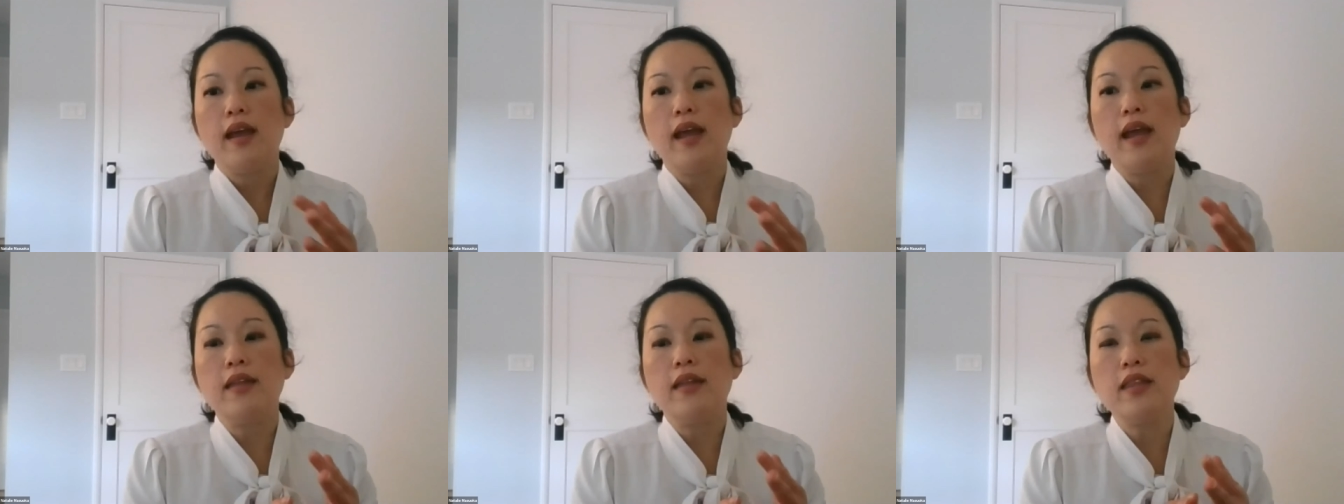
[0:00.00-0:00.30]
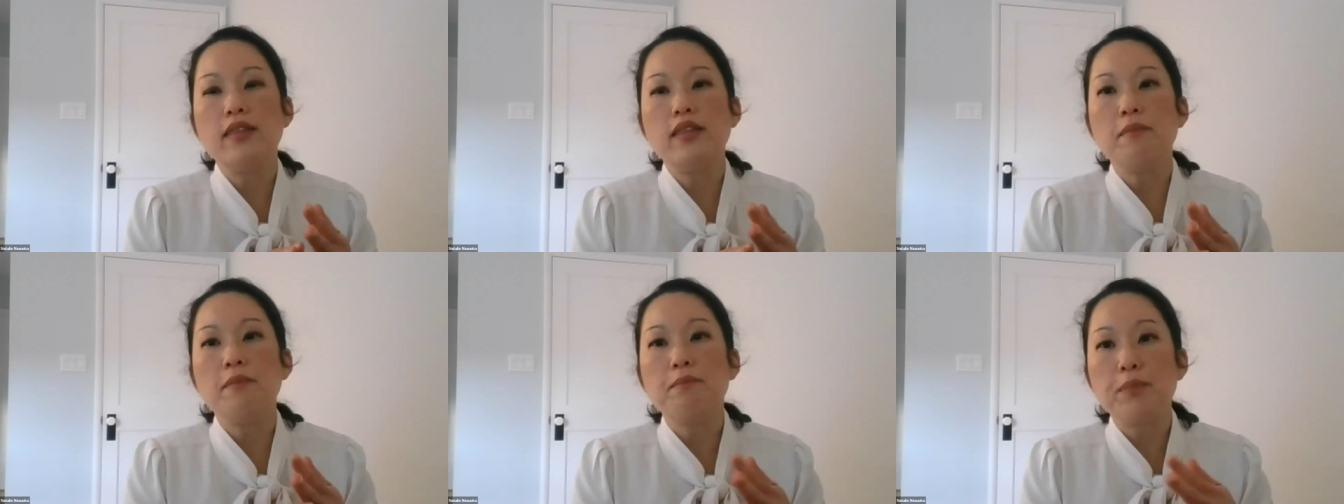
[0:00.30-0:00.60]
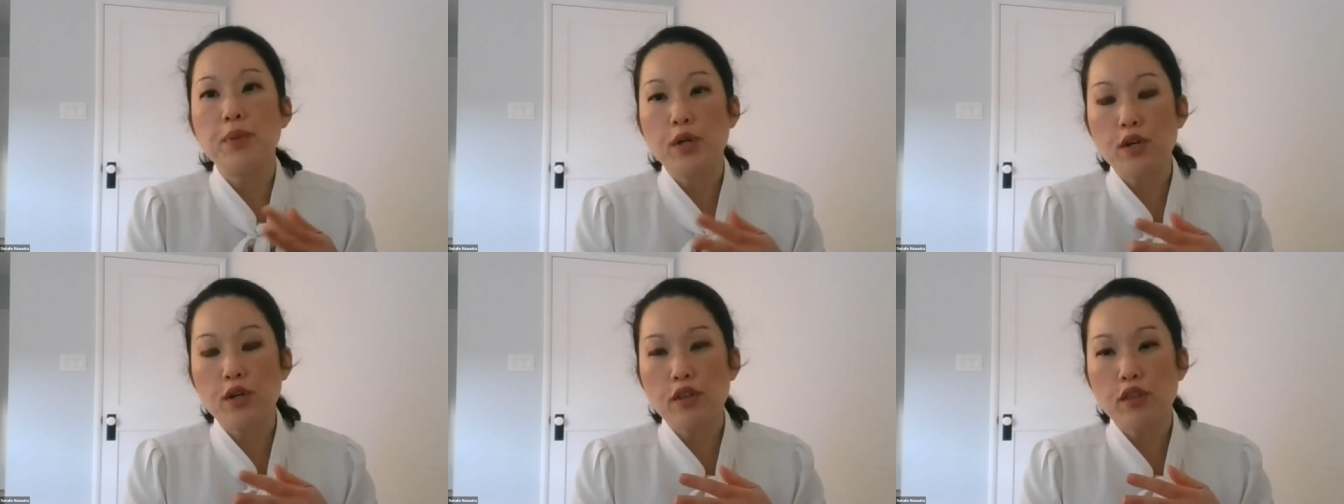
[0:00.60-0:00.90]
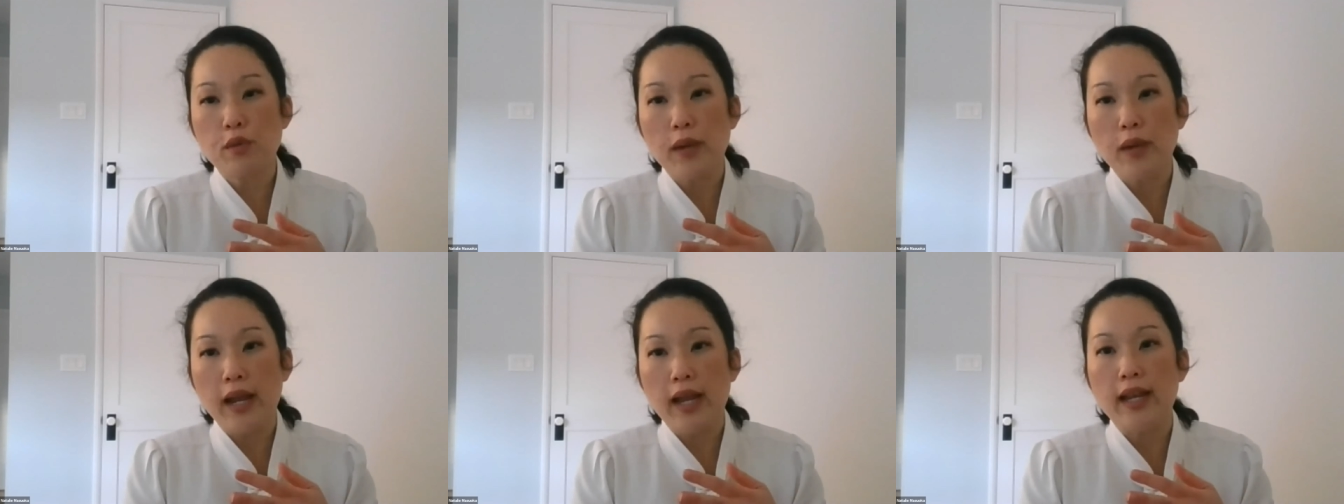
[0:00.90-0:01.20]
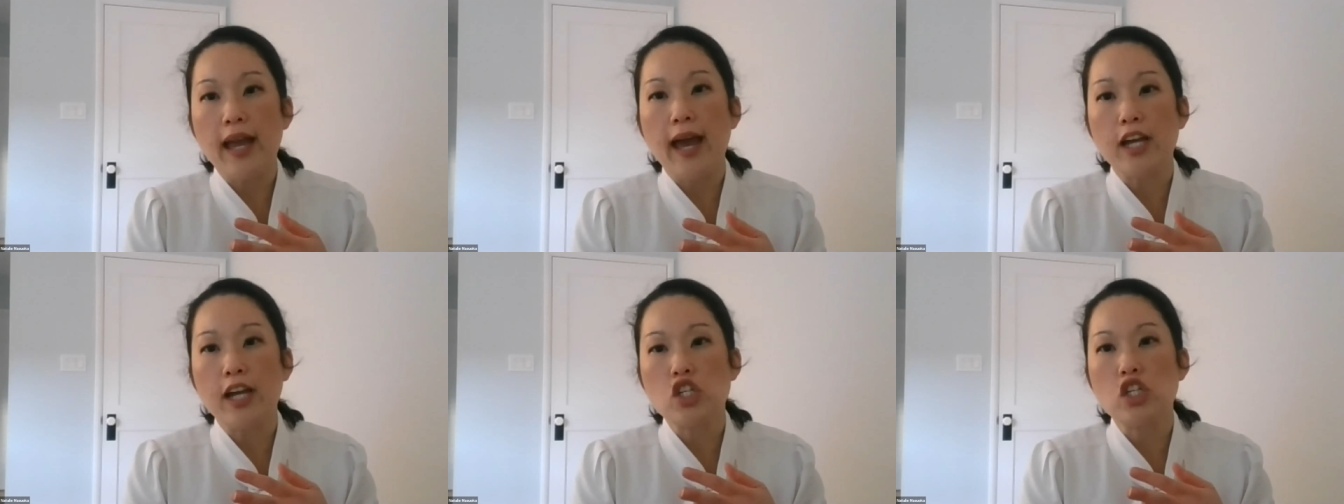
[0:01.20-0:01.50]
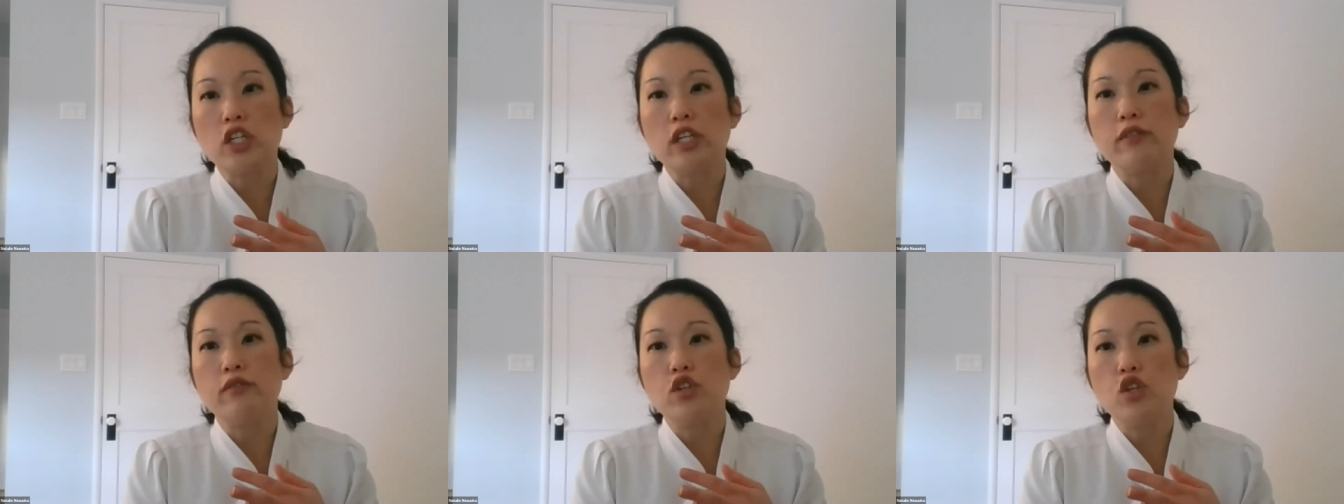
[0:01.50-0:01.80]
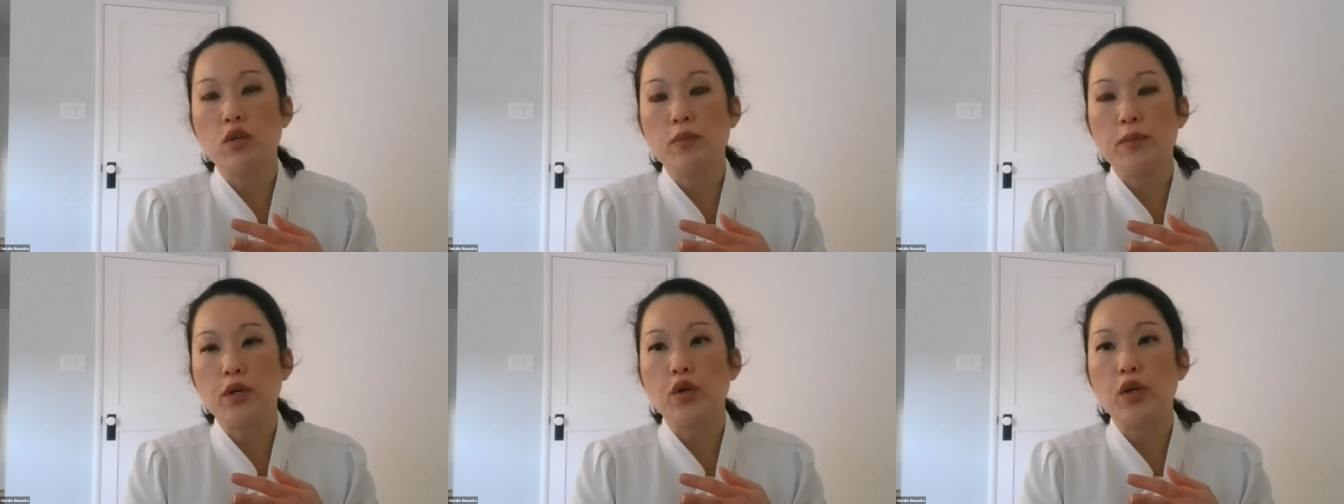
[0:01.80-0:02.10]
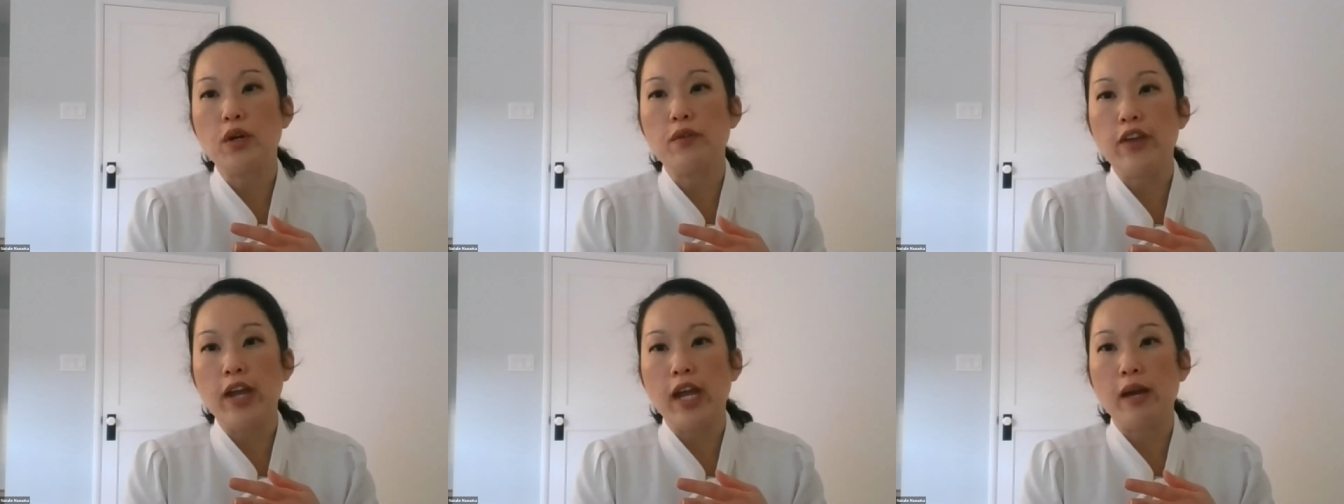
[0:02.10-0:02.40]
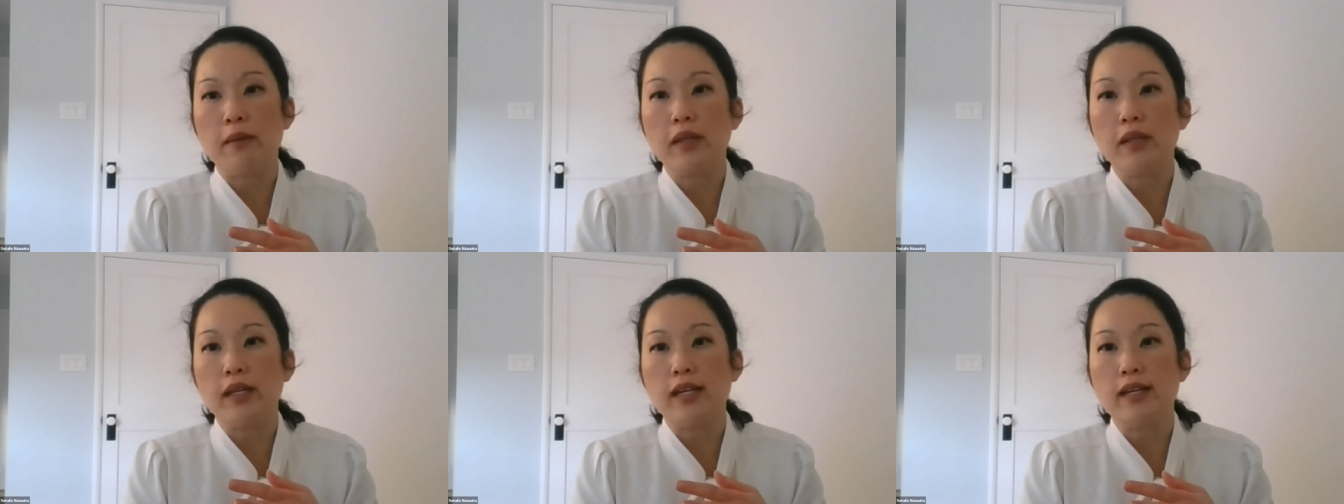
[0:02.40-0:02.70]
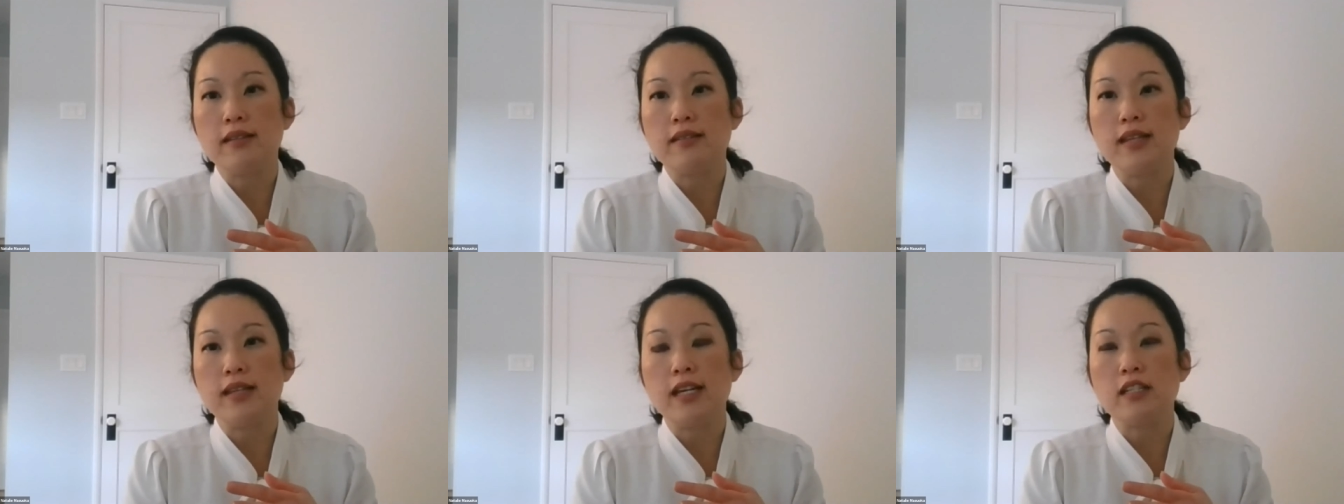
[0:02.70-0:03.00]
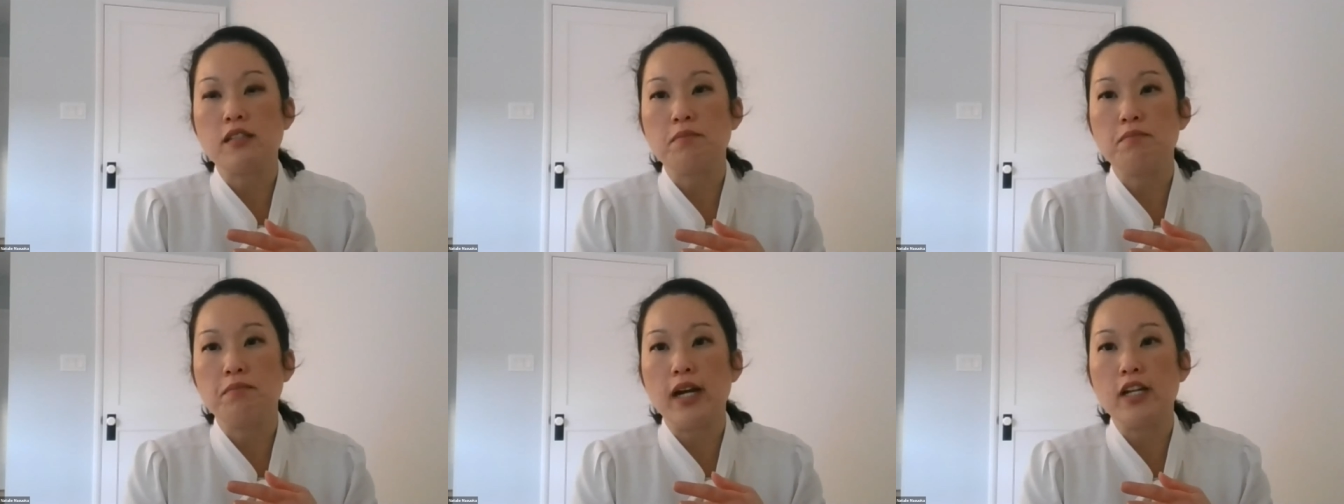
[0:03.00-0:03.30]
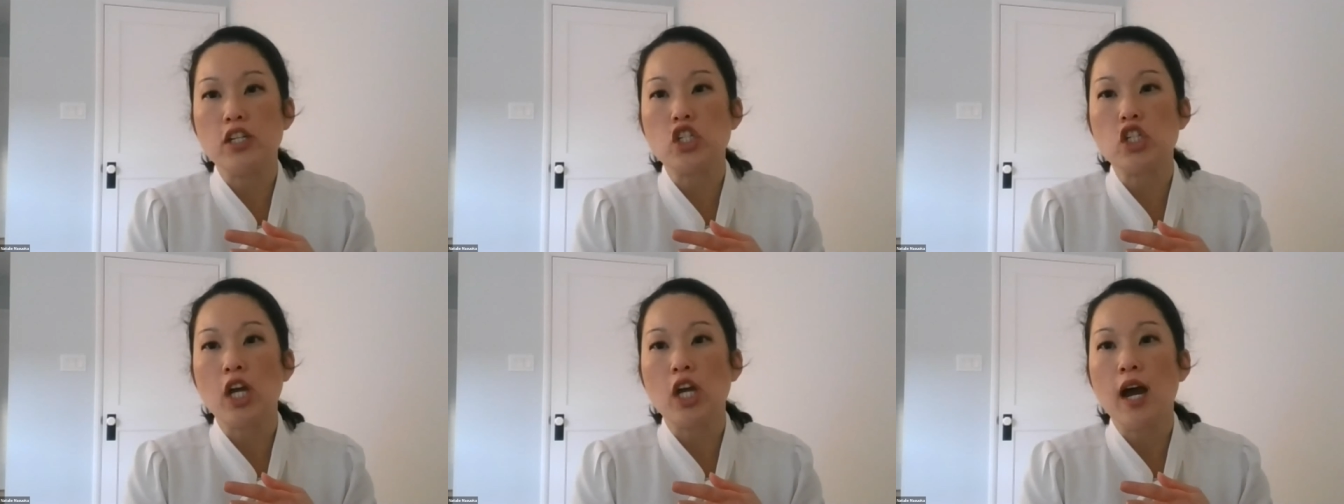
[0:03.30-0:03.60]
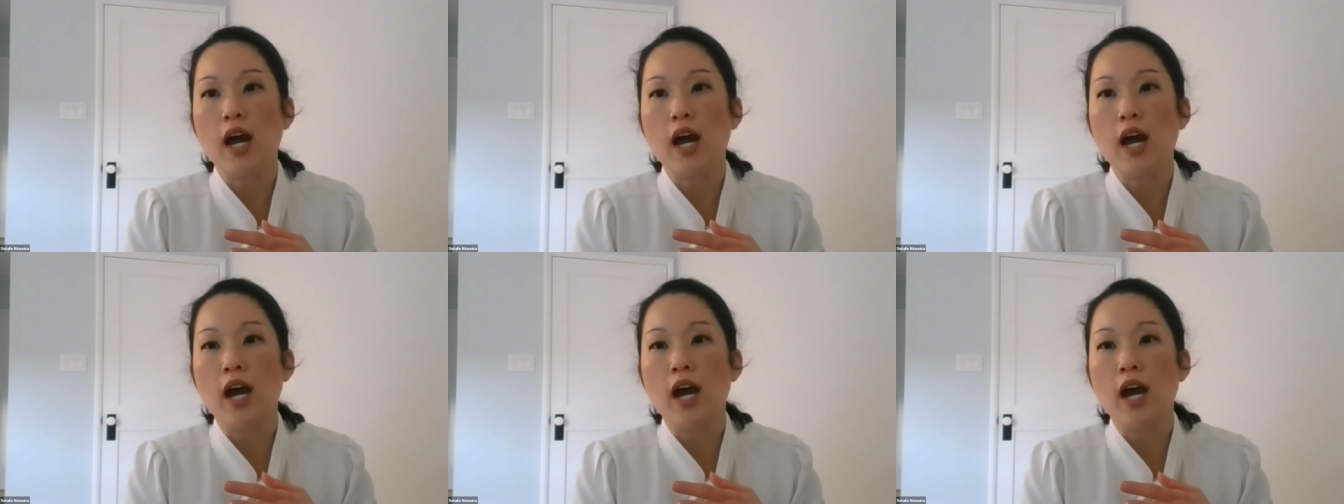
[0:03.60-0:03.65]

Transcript: and then the birth rate actually of new immigrant families is much